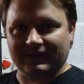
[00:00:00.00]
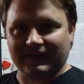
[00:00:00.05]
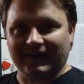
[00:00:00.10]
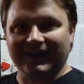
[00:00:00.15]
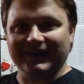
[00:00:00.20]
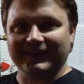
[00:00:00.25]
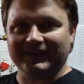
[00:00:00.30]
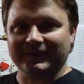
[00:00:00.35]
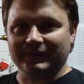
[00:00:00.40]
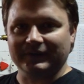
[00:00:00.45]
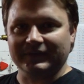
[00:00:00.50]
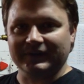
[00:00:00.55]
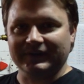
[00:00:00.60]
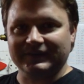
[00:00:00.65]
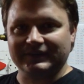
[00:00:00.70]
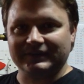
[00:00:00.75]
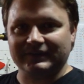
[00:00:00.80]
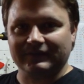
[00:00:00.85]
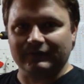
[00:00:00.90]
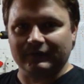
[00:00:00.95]
the ideal
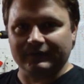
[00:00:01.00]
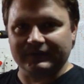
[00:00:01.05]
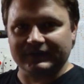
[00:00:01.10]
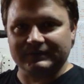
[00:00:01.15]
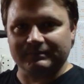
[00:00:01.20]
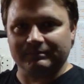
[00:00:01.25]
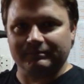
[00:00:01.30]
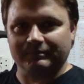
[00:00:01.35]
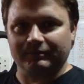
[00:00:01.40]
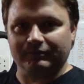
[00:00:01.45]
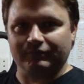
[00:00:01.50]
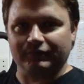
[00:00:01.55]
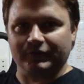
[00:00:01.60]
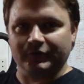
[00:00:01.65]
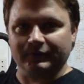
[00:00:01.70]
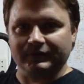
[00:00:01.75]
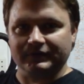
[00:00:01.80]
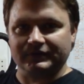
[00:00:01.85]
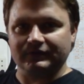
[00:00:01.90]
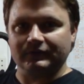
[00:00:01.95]
yeast for this
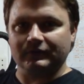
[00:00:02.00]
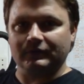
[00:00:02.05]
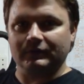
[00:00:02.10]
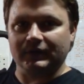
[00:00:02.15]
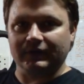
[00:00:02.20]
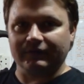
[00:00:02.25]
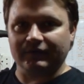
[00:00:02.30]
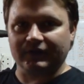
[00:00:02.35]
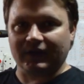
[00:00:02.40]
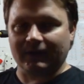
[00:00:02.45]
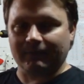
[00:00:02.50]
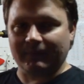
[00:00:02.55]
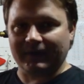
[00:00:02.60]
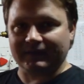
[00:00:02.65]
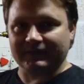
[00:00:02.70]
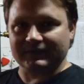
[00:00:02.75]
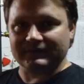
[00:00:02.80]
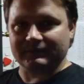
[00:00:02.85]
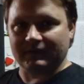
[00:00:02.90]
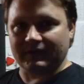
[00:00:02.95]
brew at all and if you're going to
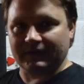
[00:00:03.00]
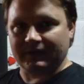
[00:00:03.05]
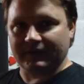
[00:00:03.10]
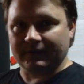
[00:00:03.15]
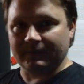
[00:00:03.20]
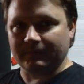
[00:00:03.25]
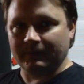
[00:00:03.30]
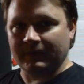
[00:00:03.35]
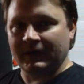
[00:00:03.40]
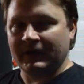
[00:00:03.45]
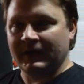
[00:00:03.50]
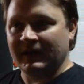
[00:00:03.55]
make this one at home